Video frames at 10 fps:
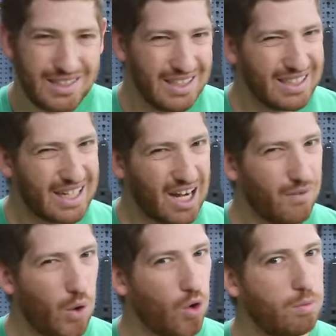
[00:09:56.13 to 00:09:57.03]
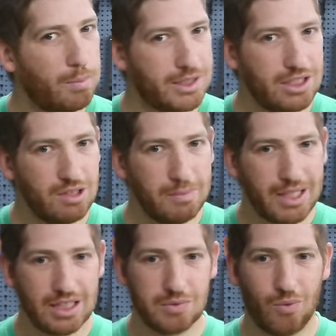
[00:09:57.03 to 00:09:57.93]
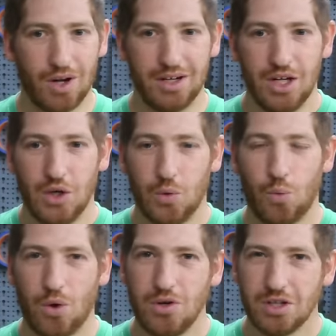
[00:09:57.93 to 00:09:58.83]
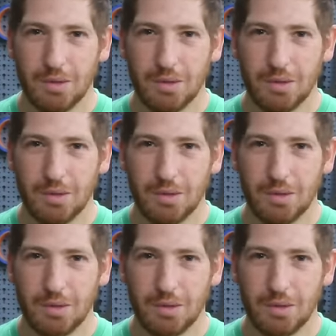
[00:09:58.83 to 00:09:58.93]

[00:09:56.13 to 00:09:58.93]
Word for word: But it's in kind of a horrible position because one, where are you